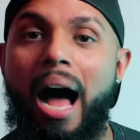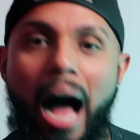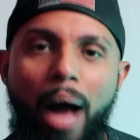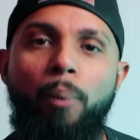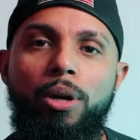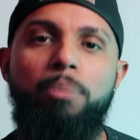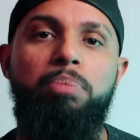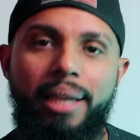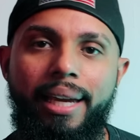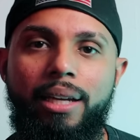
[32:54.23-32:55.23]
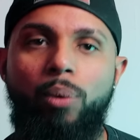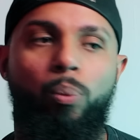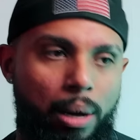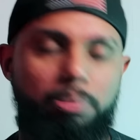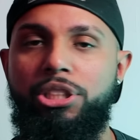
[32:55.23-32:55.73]
I would have played
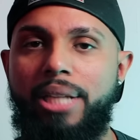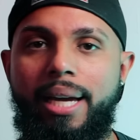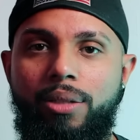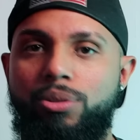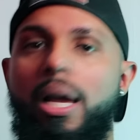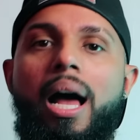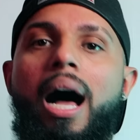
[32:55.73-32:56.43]
Web of Shadows.